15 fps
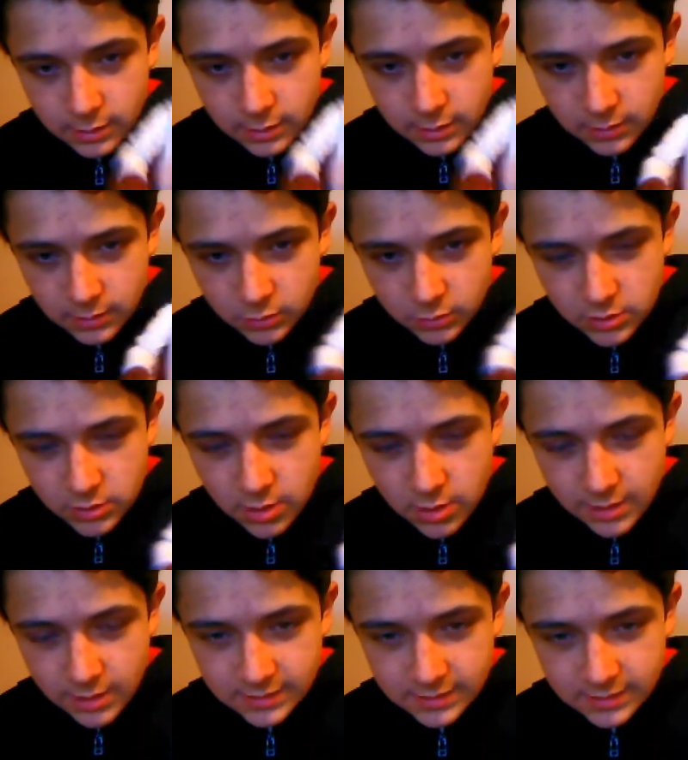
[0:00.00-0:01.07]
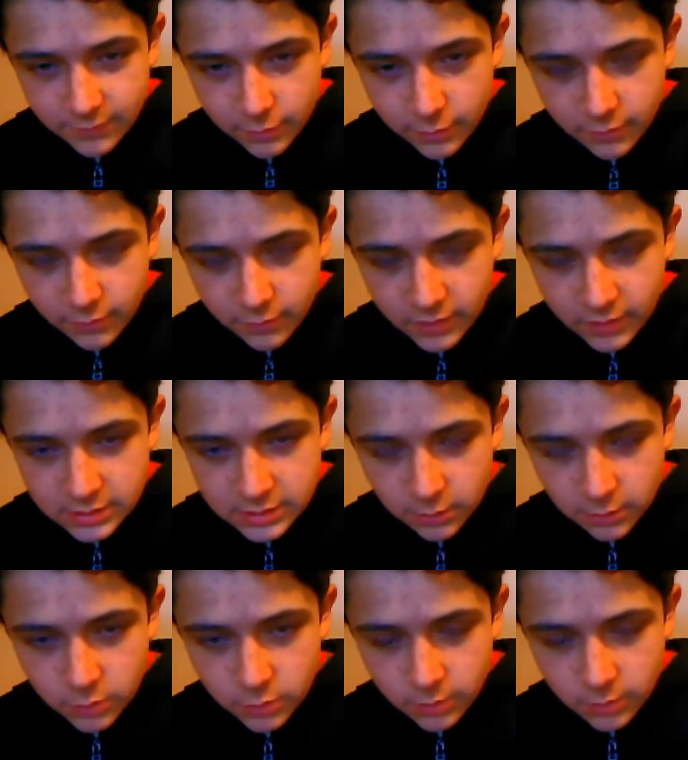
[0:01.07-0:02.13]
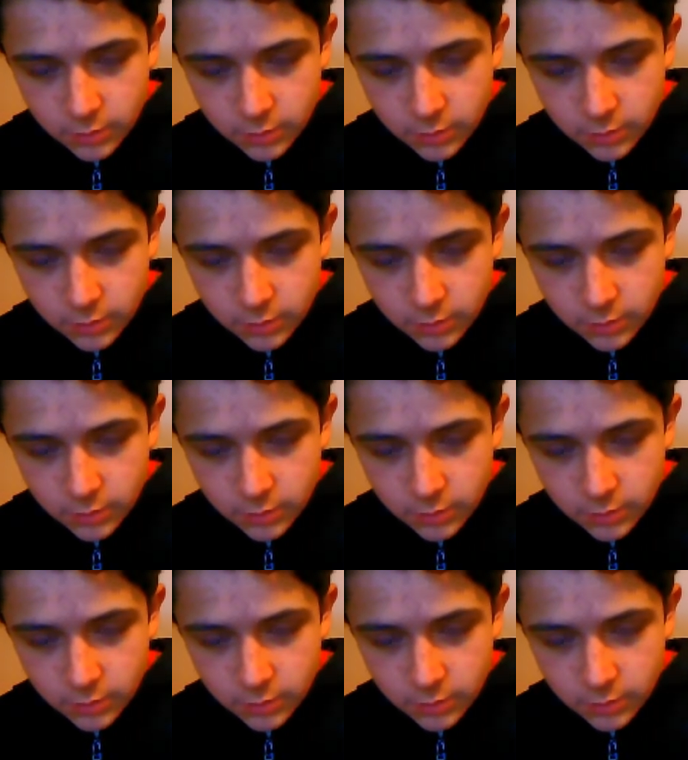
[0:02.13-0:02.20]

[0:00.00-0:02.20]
Most of you know he has a very good face sculpt on him.